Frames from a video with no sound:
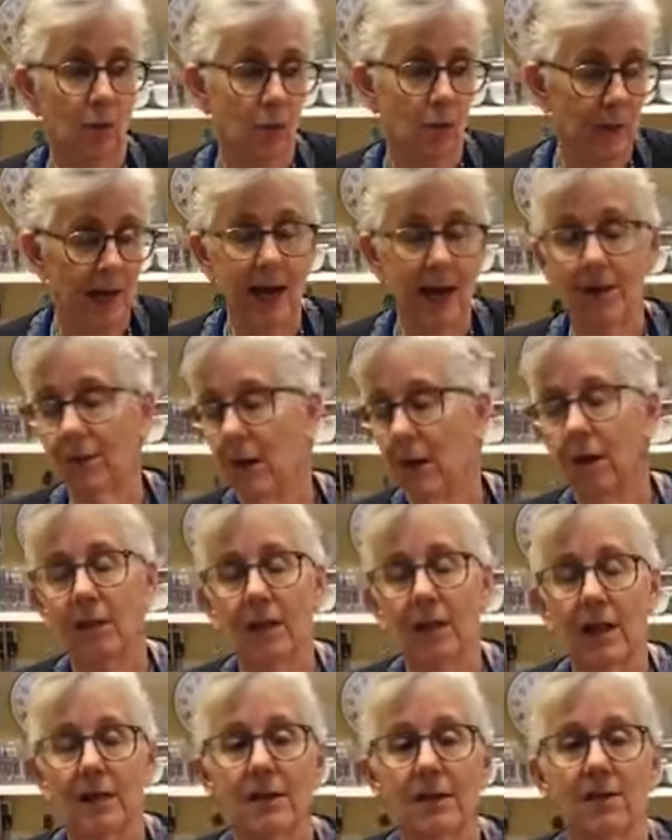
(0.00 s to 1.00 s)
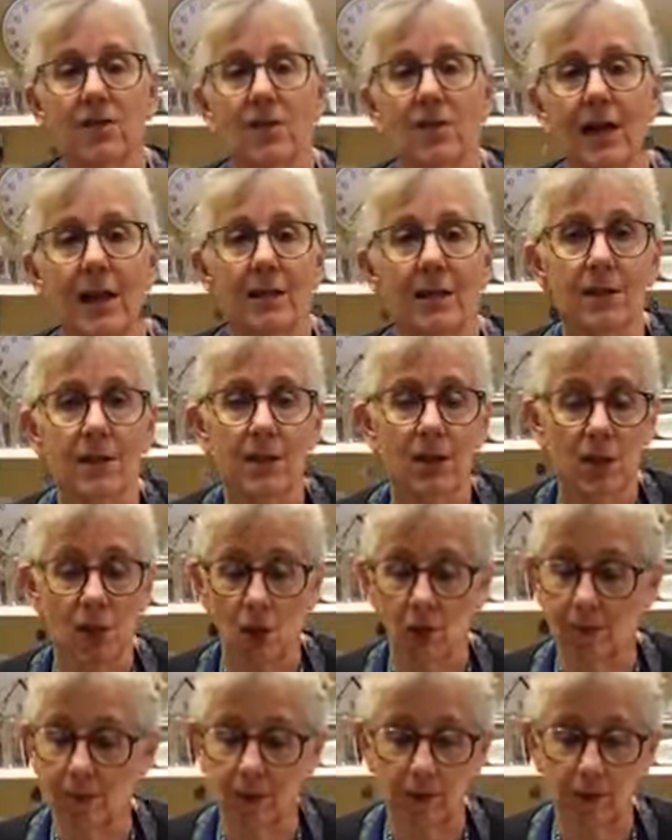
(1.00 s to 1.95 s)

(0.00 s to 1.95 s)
and we have all kinds of sizes.